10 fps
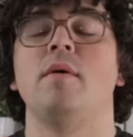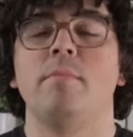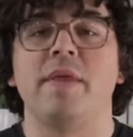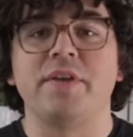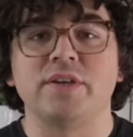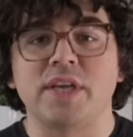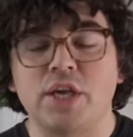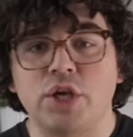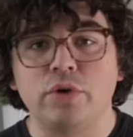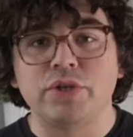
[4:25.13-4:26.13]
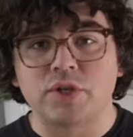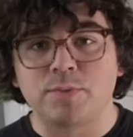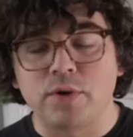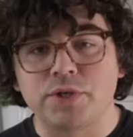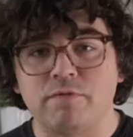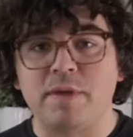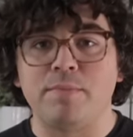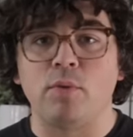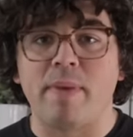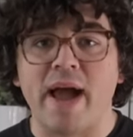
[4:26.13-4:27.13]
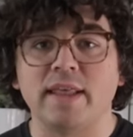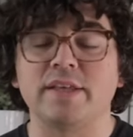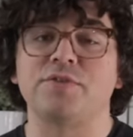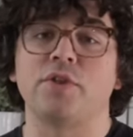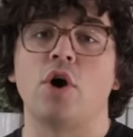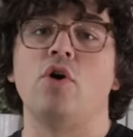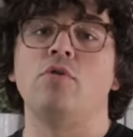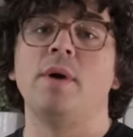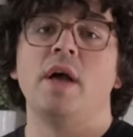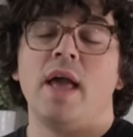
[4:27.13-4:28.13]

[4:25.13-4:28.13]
But there's a huge explosion of people buying this for the home.